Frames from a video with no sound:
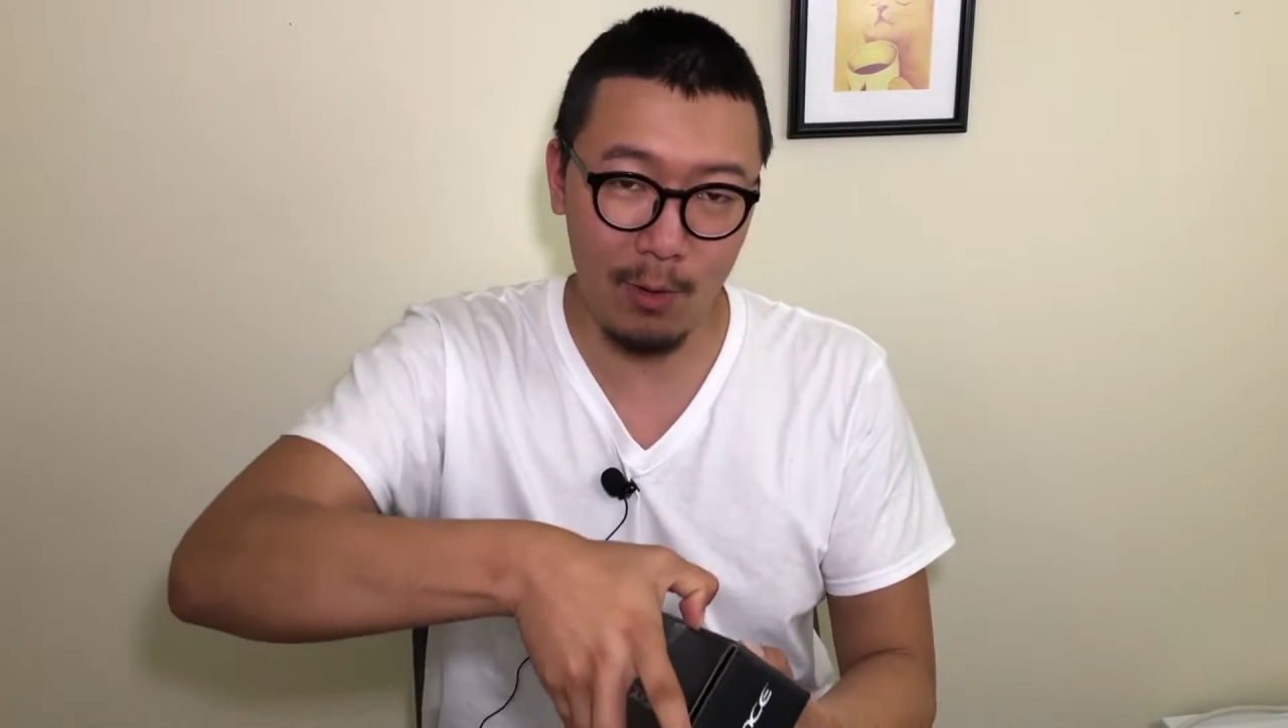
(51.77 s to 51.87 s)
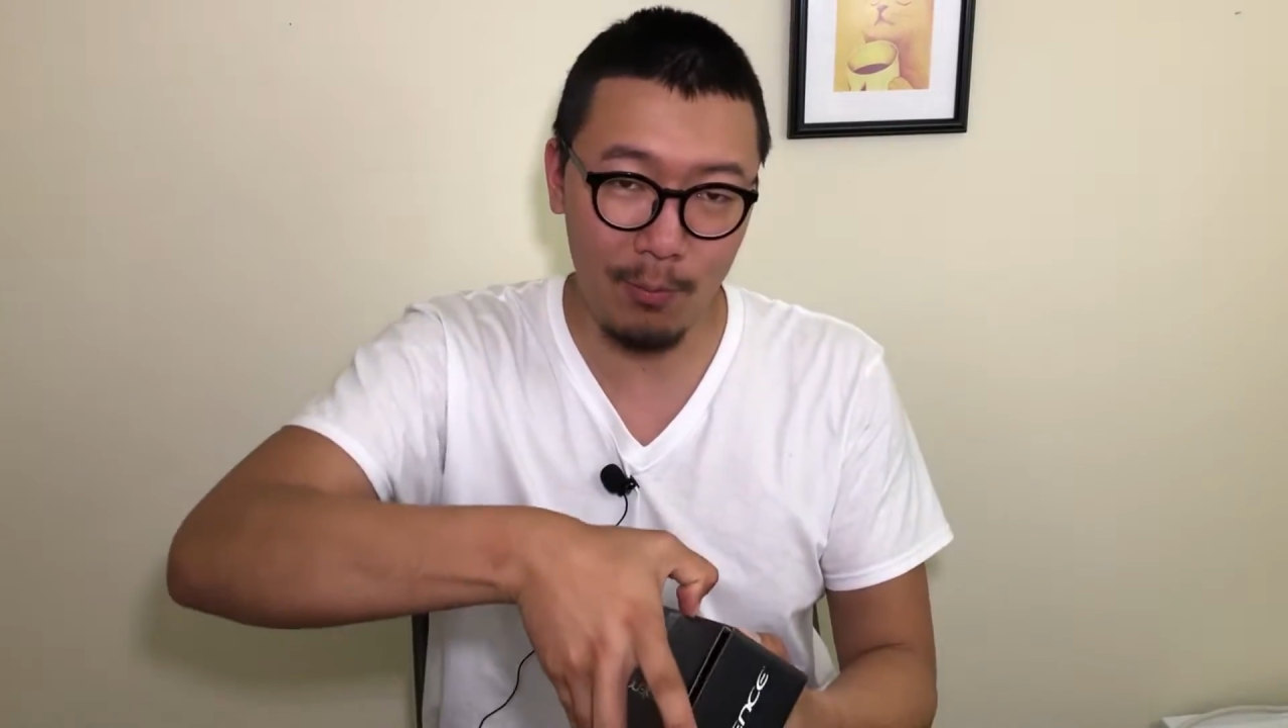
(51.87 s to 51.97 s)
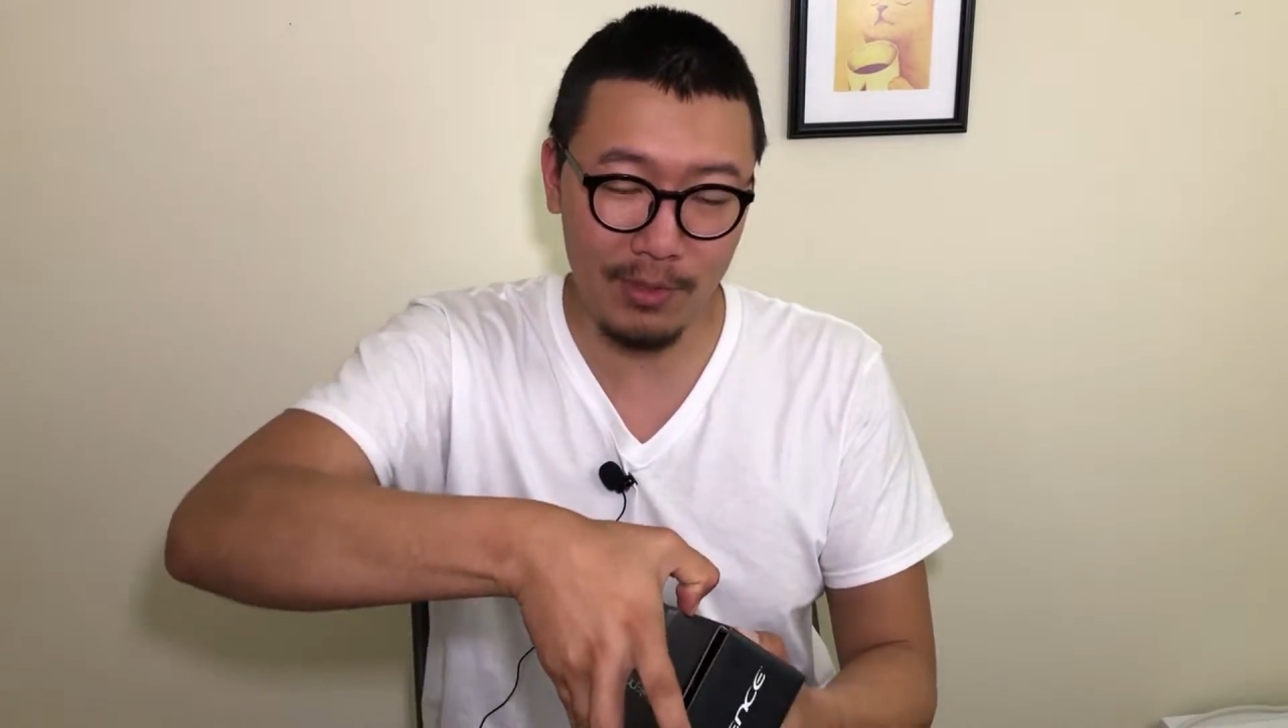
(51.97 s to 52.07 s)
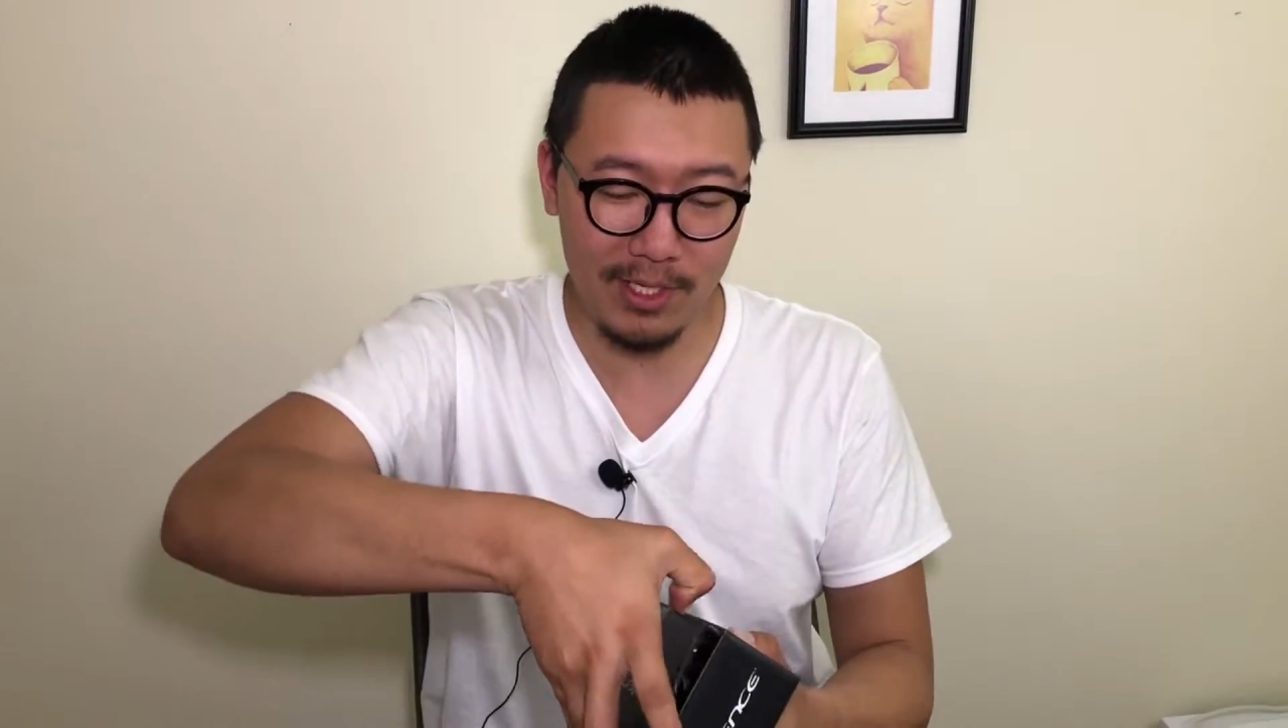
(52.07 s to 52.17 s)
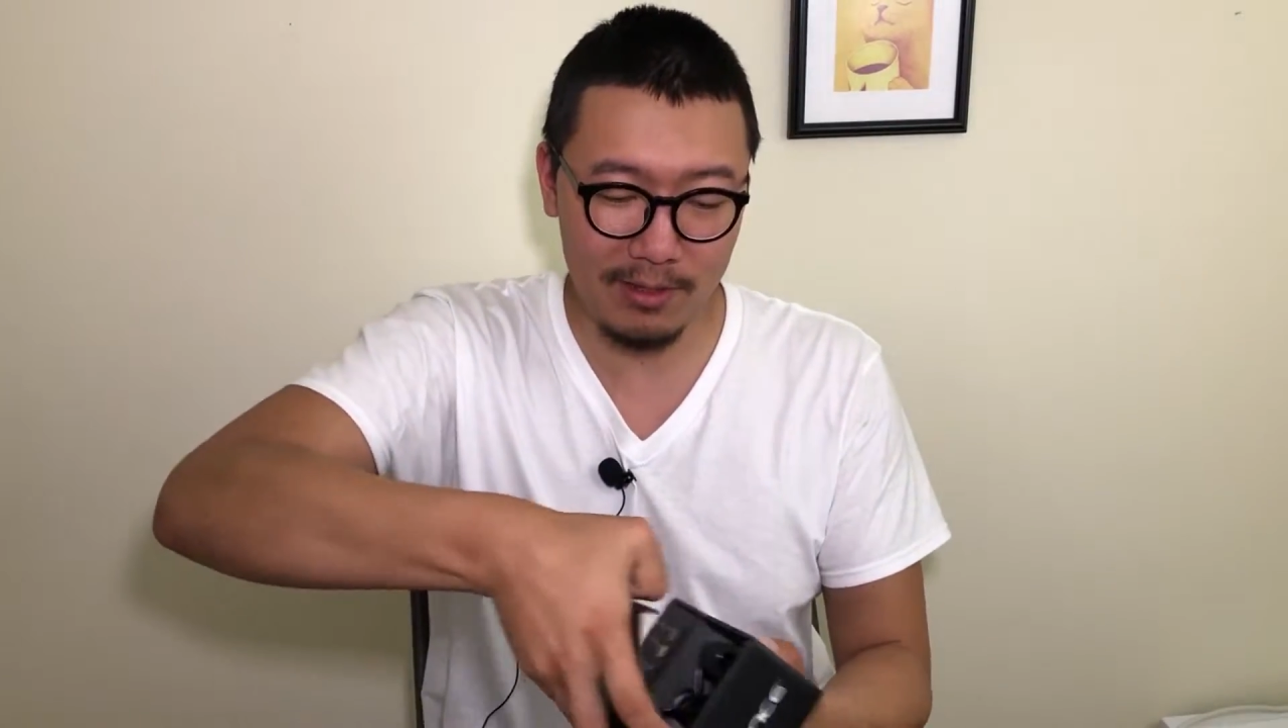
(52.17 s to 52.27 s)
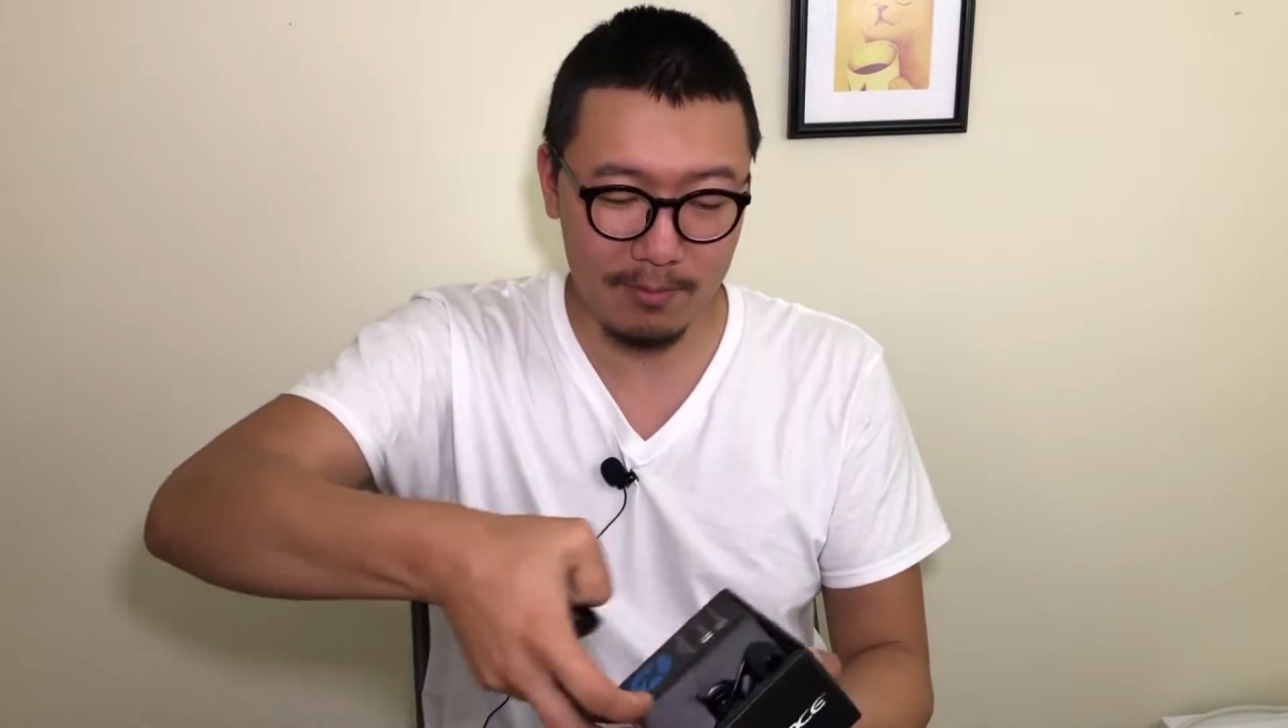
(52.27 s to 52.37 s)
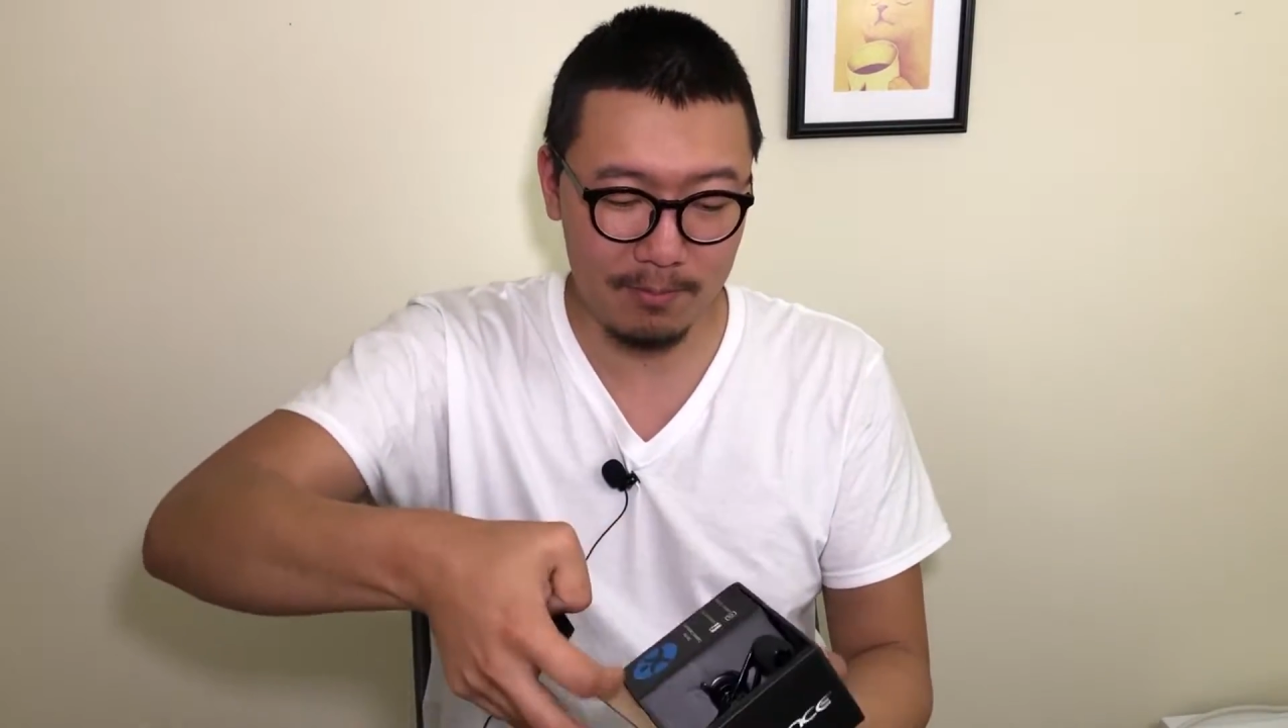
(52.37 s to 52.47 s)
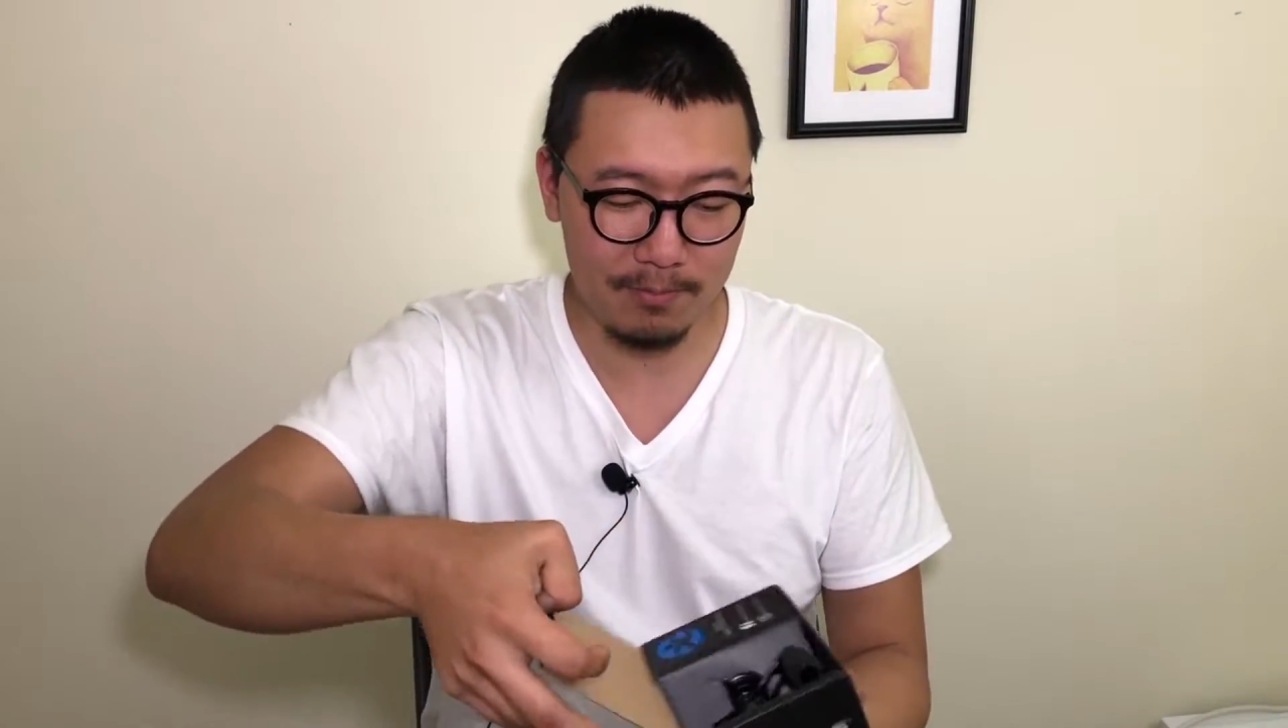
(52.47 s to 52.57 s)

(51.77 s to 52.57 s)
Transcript: open it,